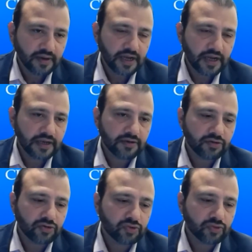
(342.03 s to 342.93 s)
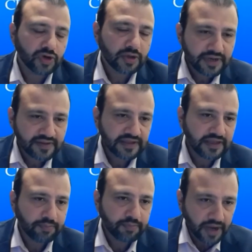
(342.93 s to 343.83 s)
And to limit
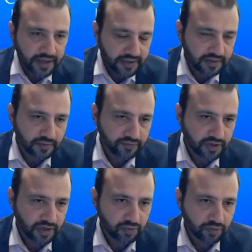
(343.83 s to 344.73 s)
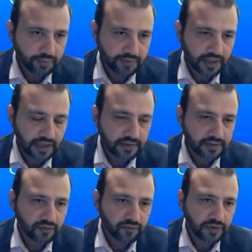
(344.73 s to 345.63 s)
the bias of the retrospective
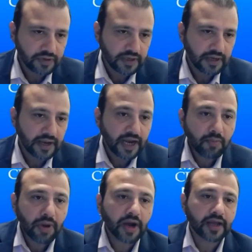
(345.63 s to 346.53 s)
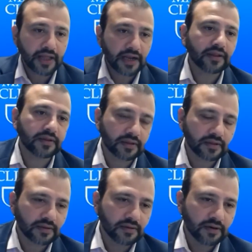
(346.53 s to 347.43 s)
analysis, we did a landmark
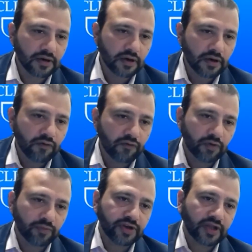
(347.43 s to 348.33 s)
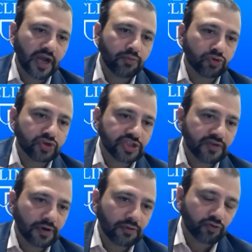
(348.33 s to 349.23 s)
analysis from the time to
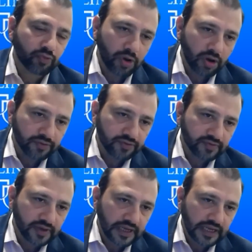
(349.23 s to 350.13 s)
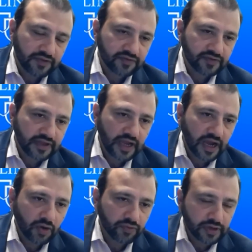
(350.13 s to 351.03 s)
achievement response and see
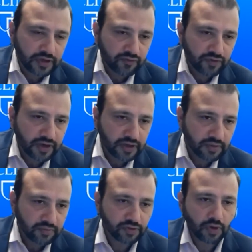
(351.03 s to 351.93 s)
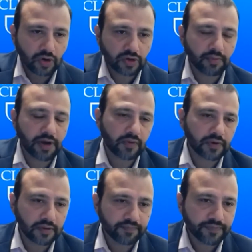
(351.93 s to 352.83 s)
how they differ in terms of long-term
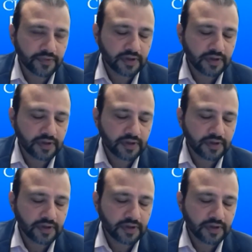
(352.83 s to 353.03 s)
outcome.